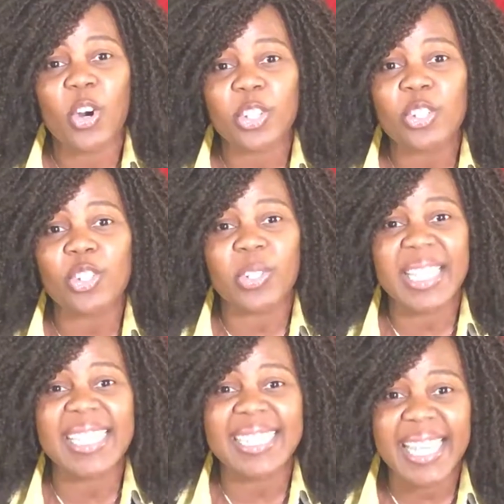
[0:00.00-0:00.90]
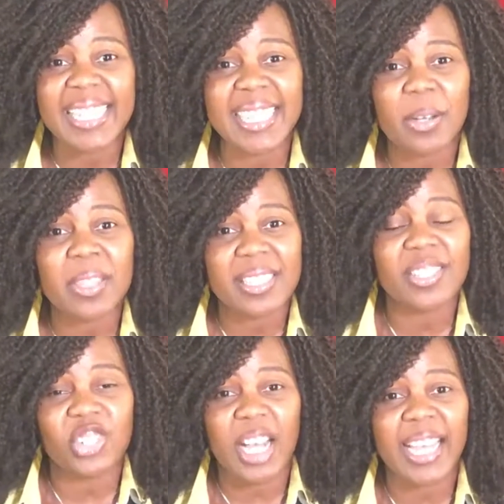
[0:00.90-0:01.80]
Are you sure you can take down
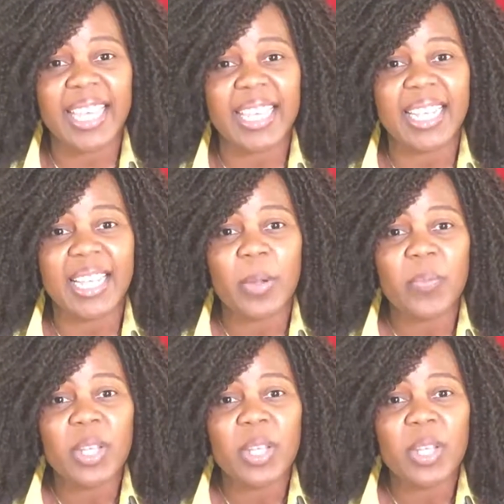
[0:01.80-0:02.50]
this giant?"